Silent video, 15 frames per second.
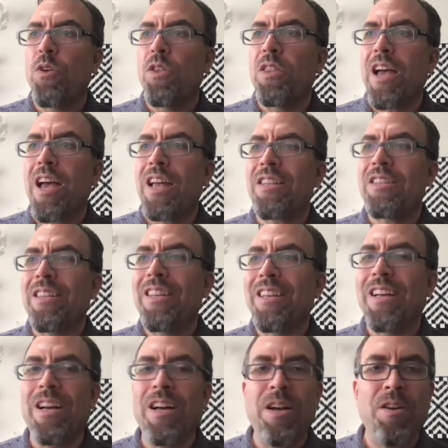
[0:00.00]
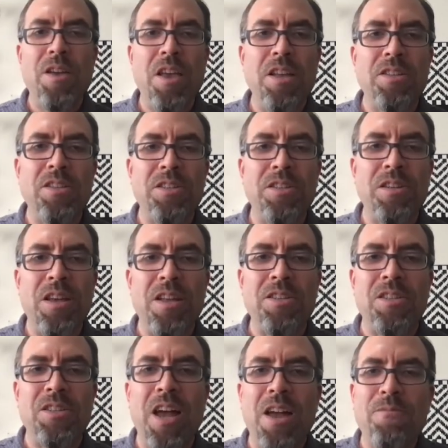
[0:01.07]
that,
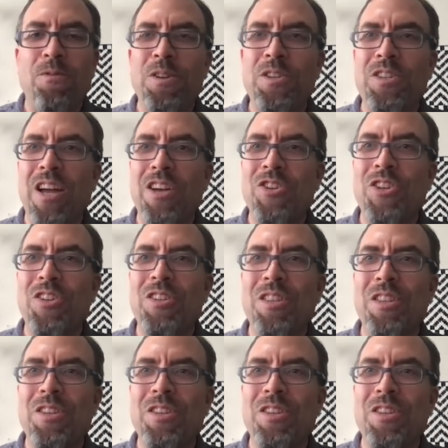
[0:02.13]
it's time for discussion.